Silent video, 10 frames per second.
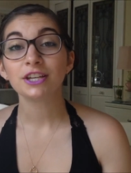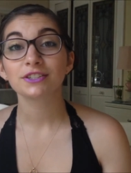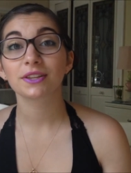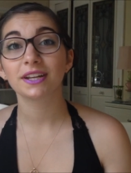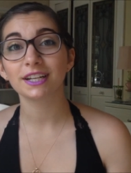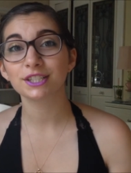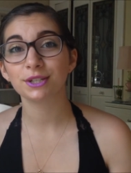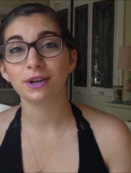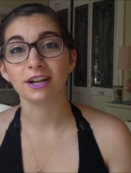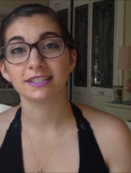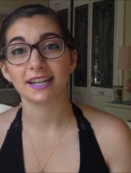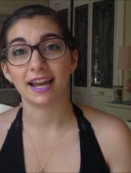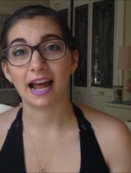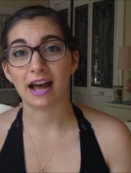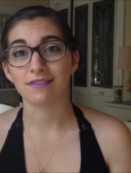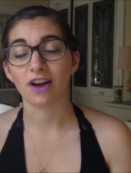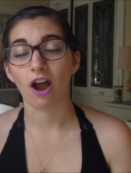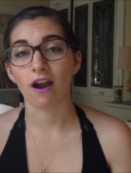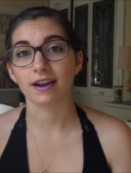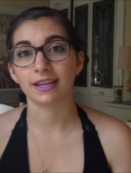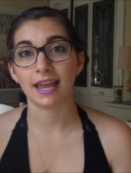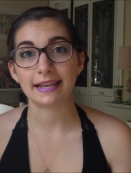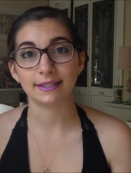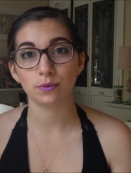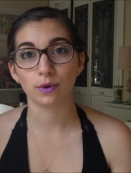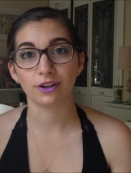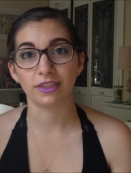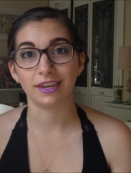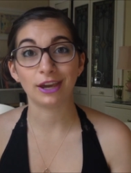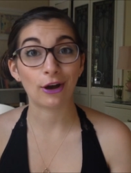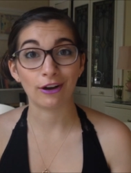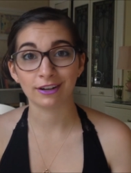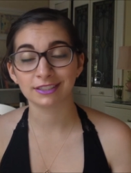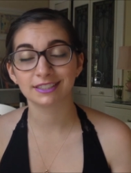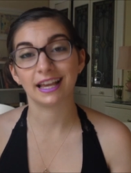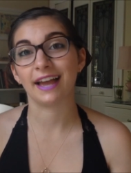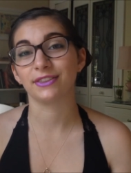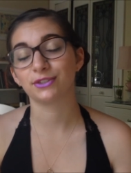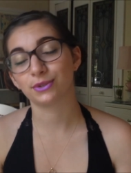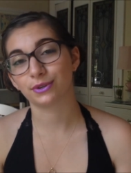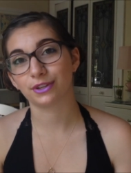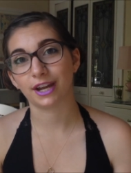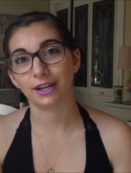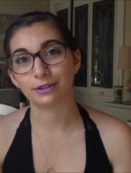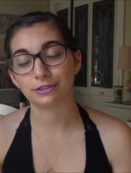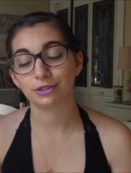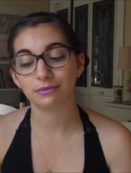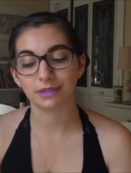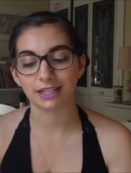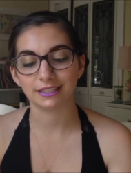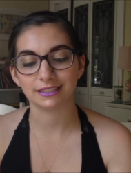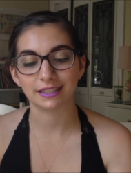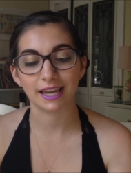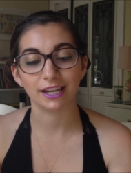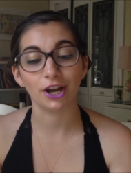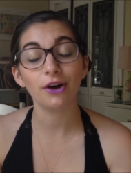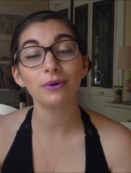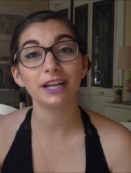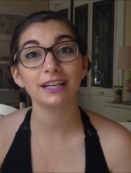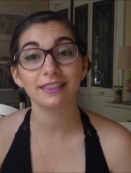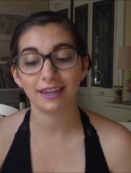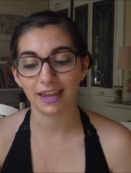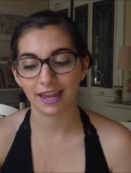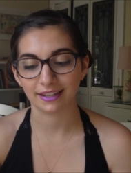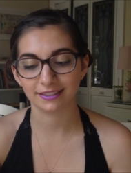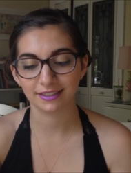So the next two cards that I have are case-worthy cards at the store that I go to, meaning that they go in the case.